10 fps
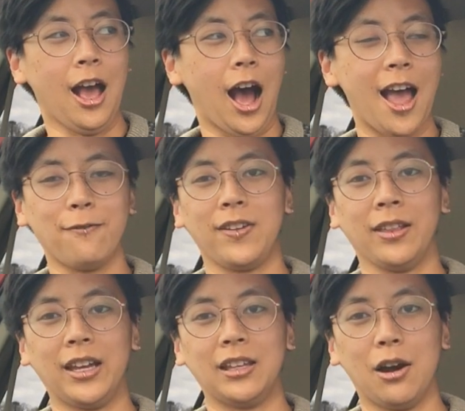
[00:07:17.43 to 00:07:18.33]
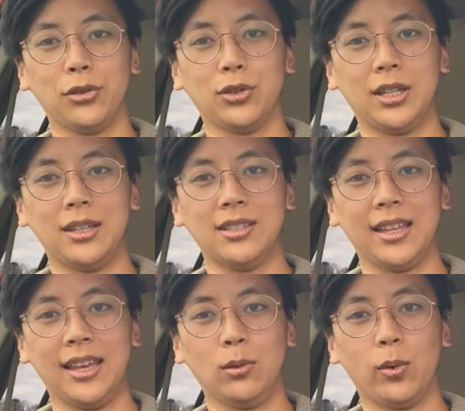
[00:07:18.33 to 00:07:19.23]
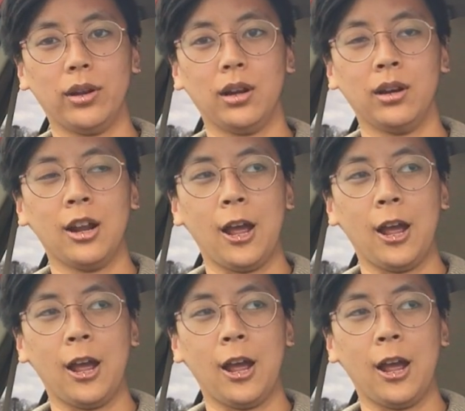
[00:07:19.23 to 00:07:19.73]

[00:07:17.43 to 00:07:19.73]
I feel like the author did this thing where